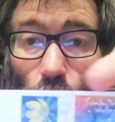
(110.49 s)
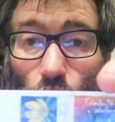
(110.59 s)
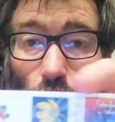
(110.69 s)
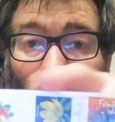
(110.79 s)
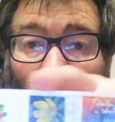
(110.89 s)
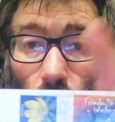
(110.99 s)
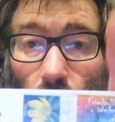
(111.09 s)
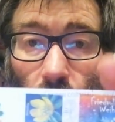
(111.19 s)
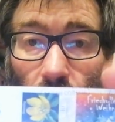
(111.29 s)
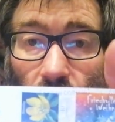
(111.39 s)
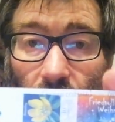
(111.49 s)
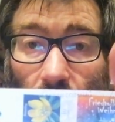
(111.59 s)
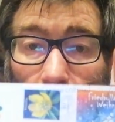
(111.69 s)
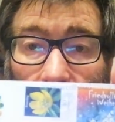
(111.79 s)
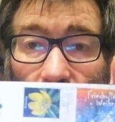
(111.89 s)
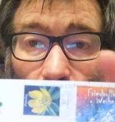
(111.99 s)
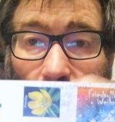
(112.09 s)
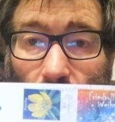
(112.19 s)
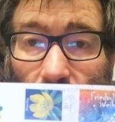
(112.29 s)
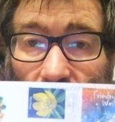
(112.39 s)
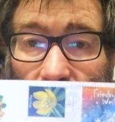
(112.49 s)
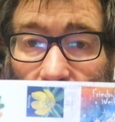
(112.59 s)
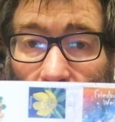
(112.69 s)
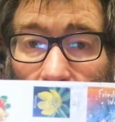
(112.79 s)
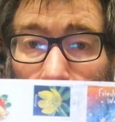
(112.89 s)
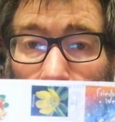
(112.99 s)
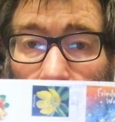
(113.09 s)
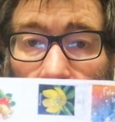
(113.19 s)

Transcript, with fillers: cool stamp, this Christmas stamp,